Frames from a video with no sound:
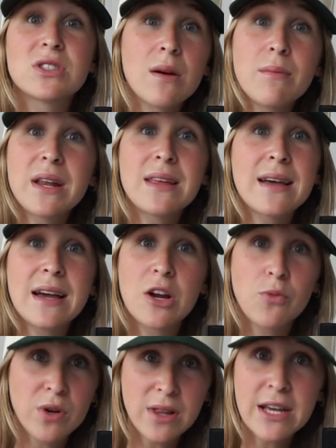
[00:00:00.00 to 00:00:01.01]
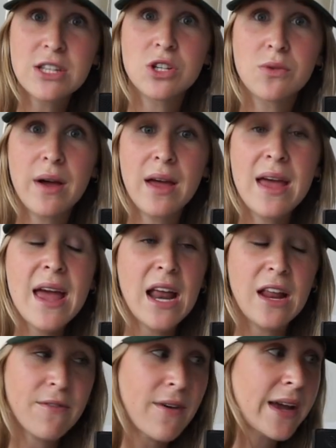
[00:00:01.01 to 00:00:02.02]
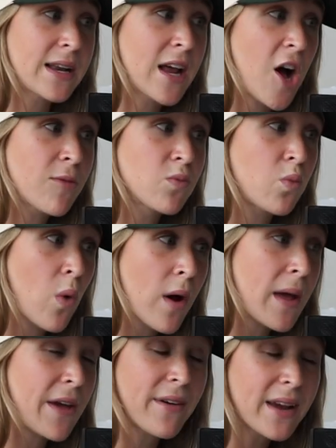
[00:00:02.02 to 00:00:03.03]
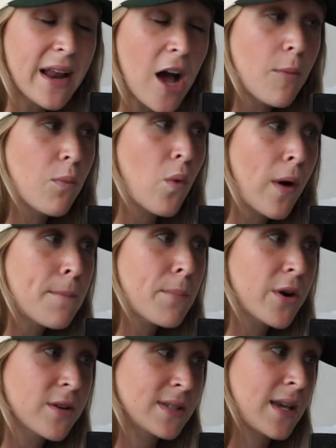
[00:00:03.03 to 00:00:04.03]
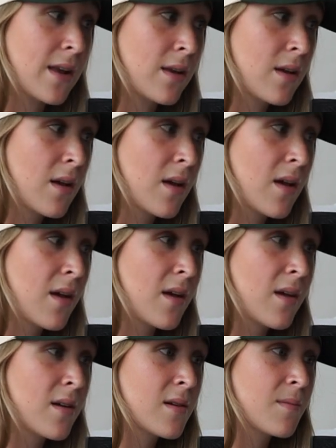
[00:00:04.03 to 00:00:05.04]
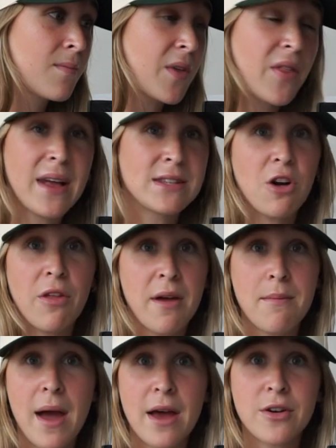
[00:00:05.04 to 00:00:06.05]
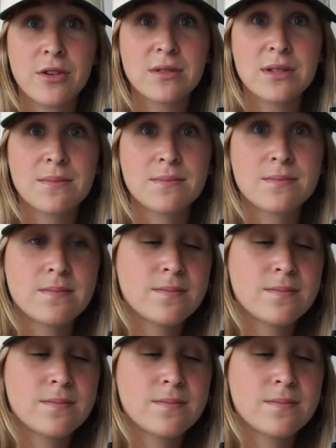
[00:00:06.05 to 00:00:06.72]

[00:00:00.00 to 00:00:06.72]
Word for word: There's somebody that can relate to it. And if I can help one person, then that's all that matters.